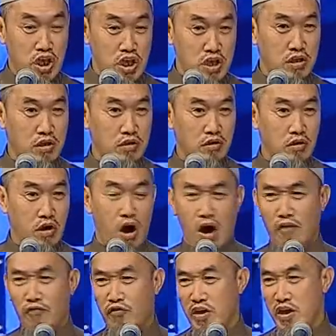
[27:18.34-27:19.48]
tea,
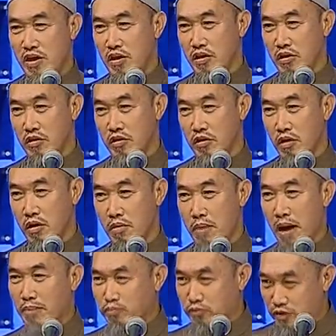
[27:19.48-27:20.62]
coffee,
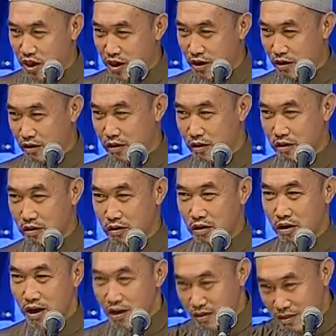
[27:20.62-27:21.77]
Pepsi,
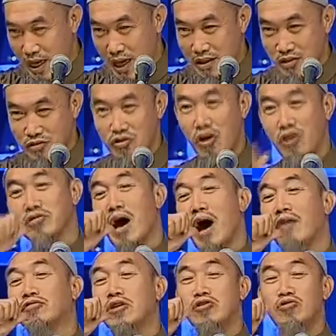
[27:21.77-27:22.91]
that is yours.
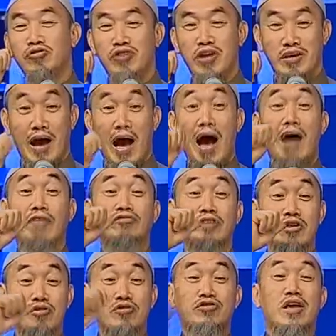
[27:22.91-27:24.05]
After you drink,
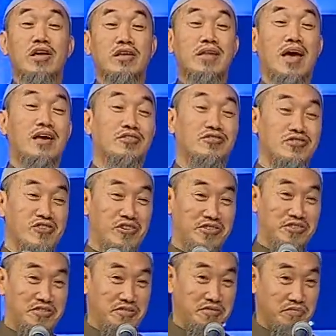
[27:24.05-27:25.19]
after you drink, that is
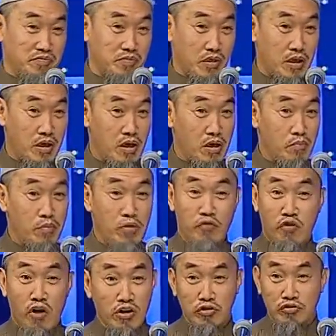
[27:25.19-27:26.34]
yours.
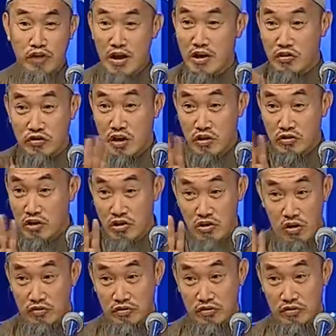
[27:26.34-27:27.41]
Before you drink, it's still not